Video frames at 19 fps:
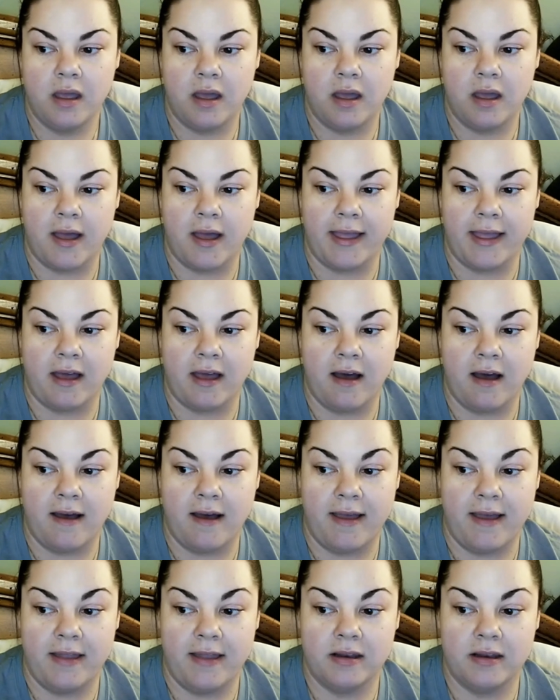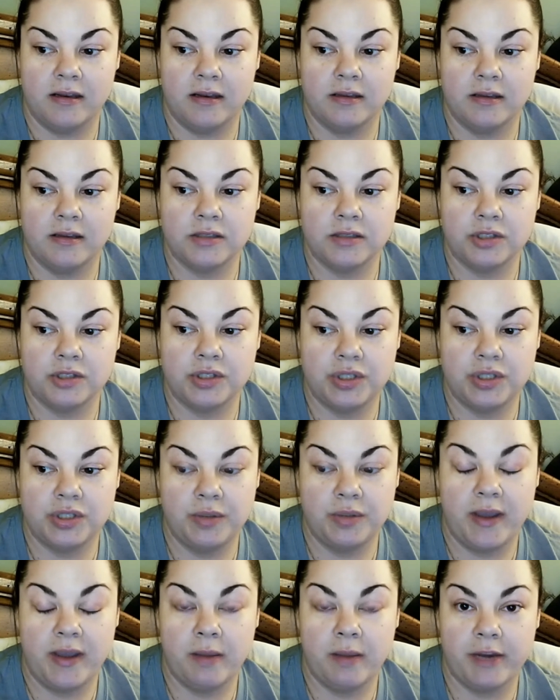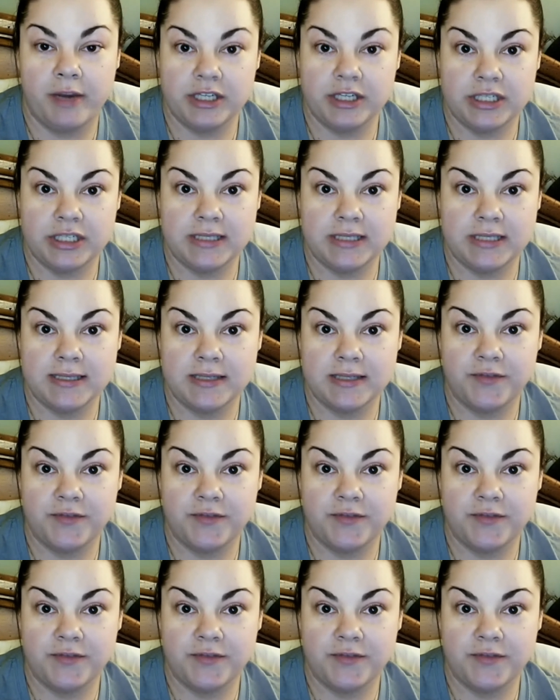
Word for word: I got two hairbrushes